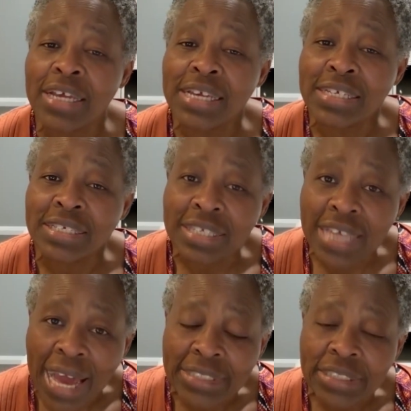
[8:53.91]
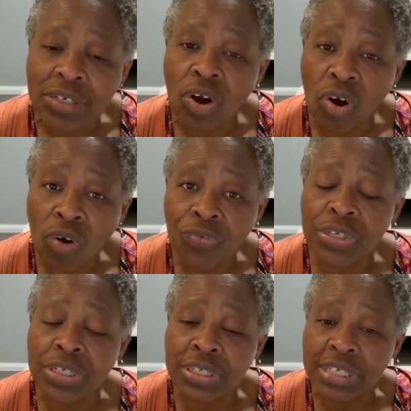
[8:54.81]
is that of
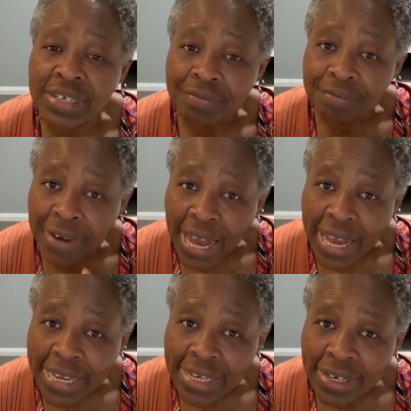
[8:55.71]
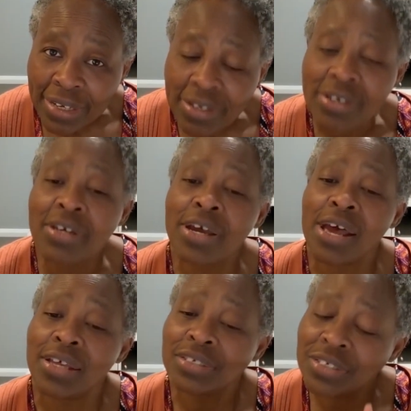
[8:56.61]
divine
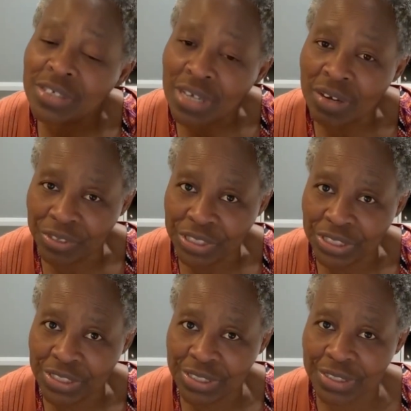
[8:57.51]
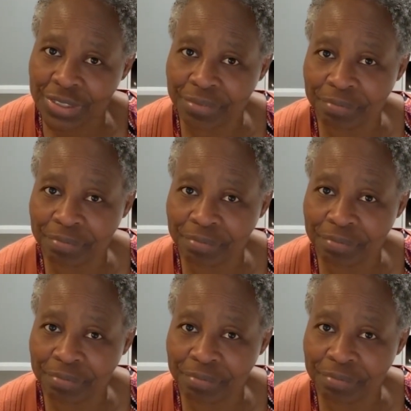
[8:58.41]
service.